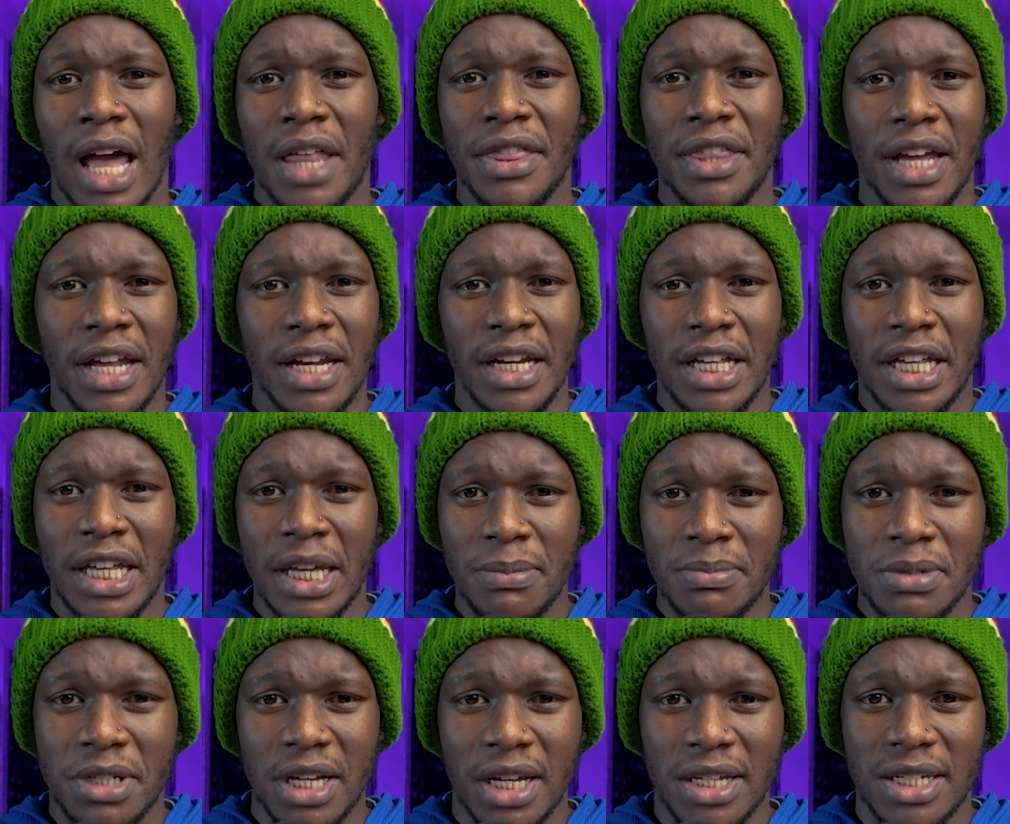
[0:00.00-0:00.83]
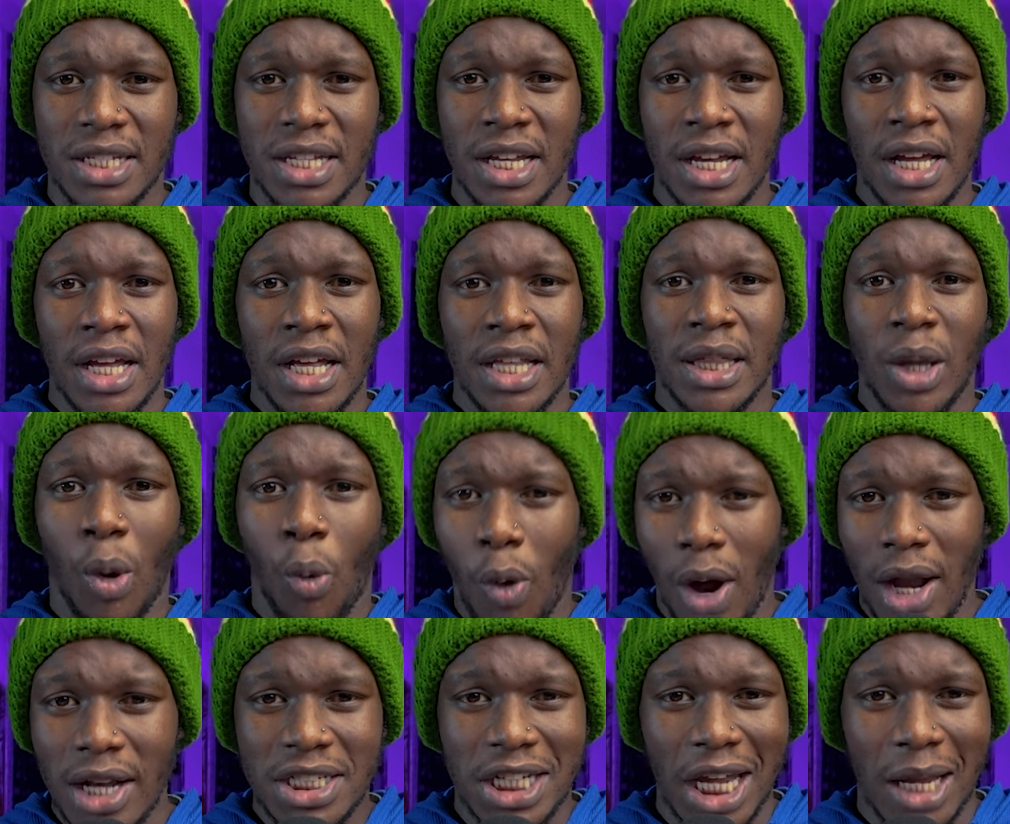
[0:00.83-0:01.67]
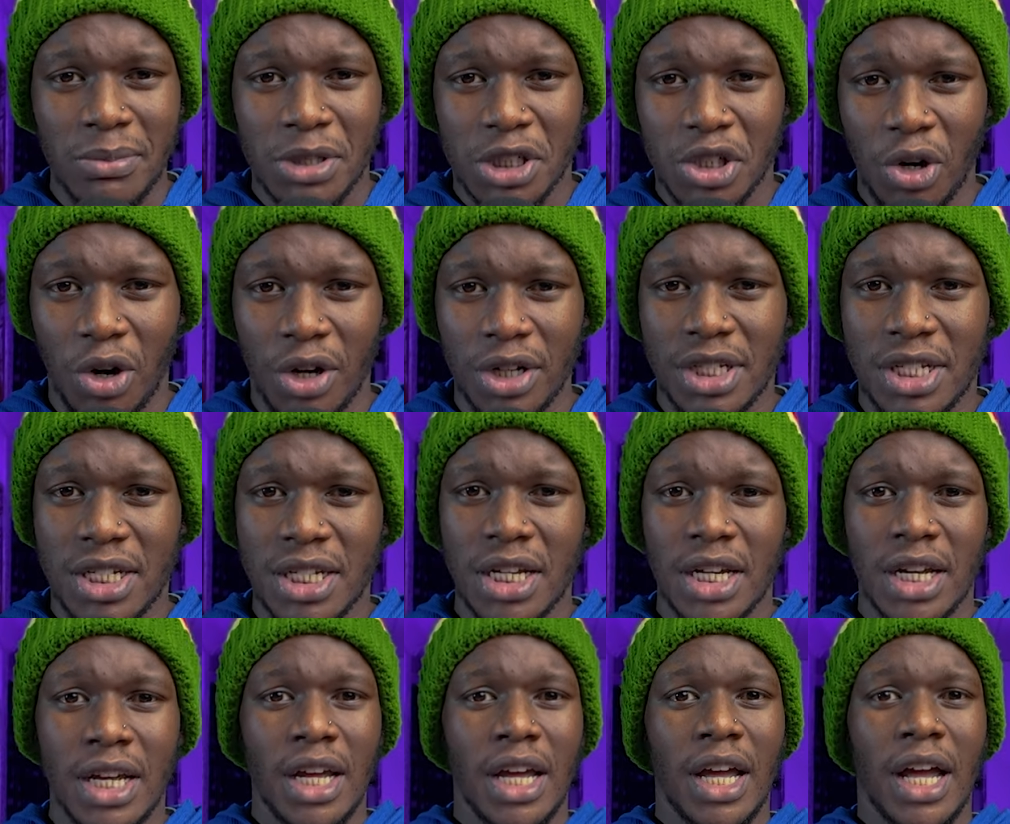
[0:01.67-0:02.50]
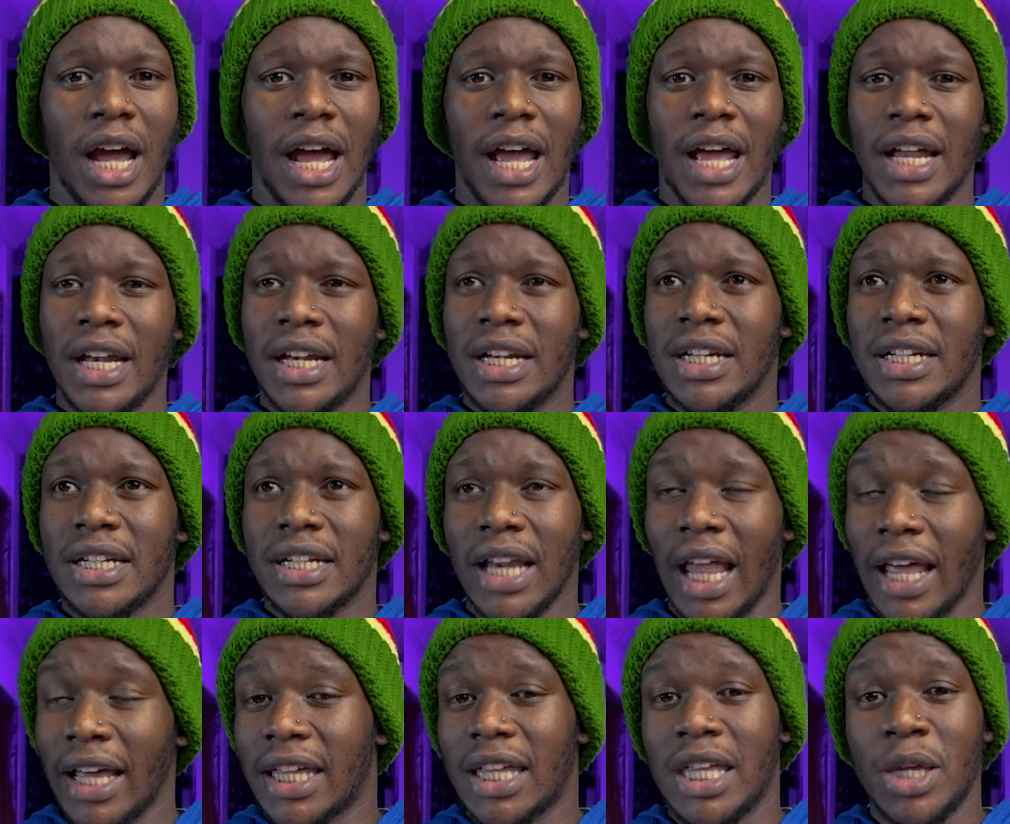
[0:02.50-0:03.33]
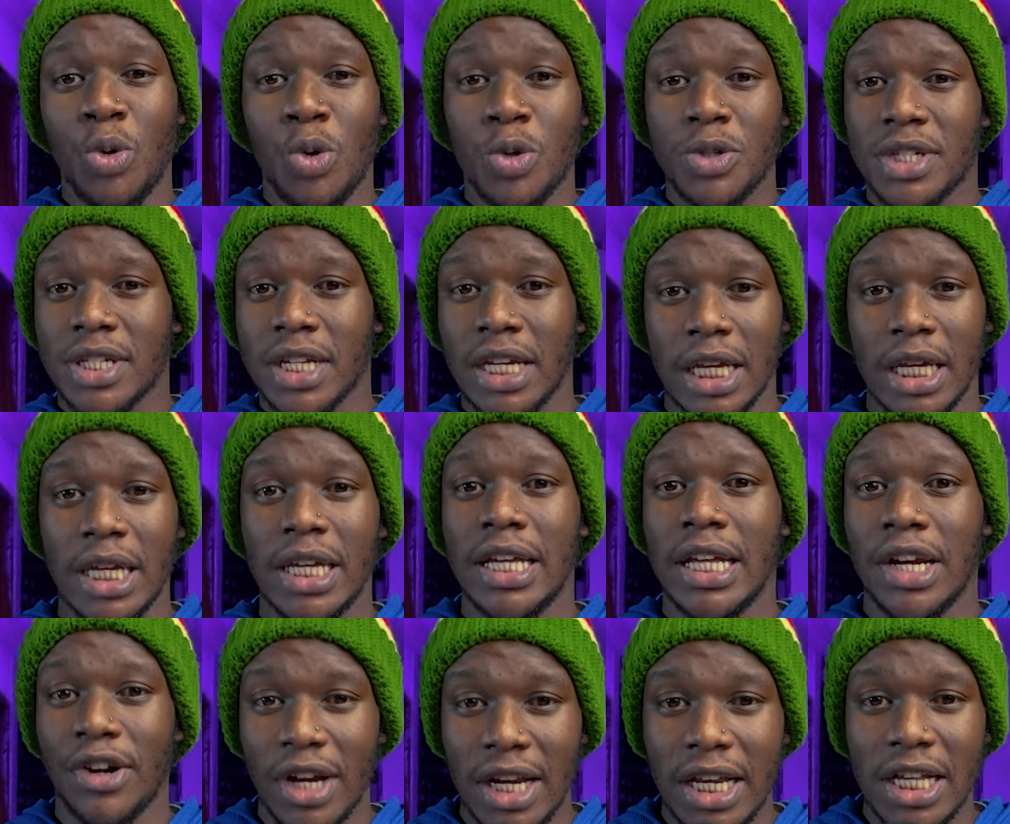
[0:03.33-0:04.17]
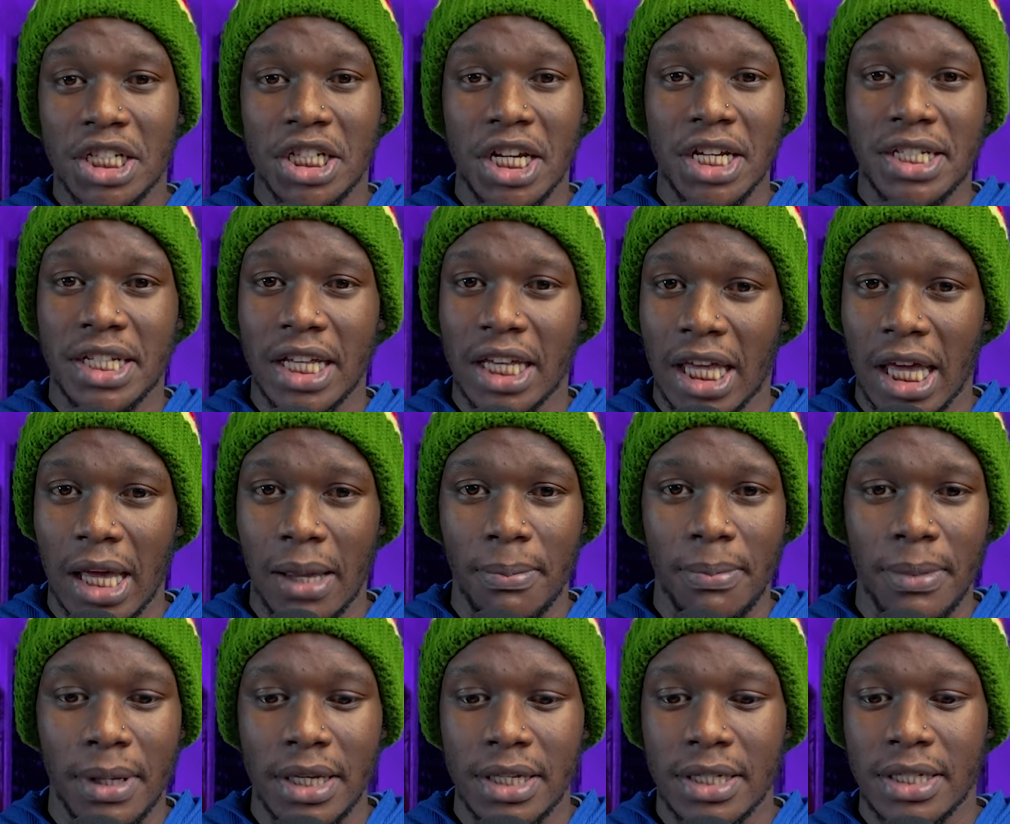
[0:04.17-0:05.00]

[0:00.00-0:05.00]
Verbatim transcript: and then him just the one-time shot, and like he was, he really changed the game.